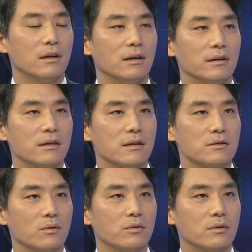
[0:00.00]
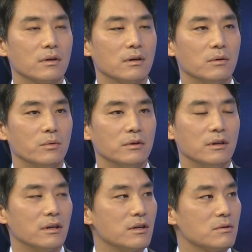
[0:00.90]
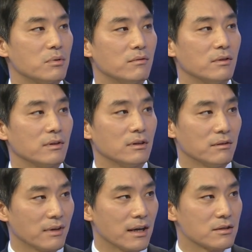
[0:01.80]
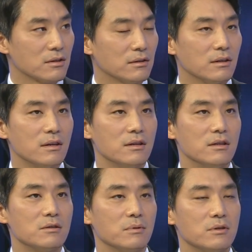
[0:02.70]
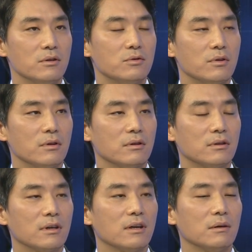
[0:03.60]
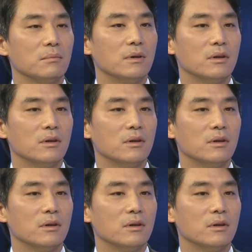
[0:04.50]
in case North Korea would engage a provocative action, especially during the time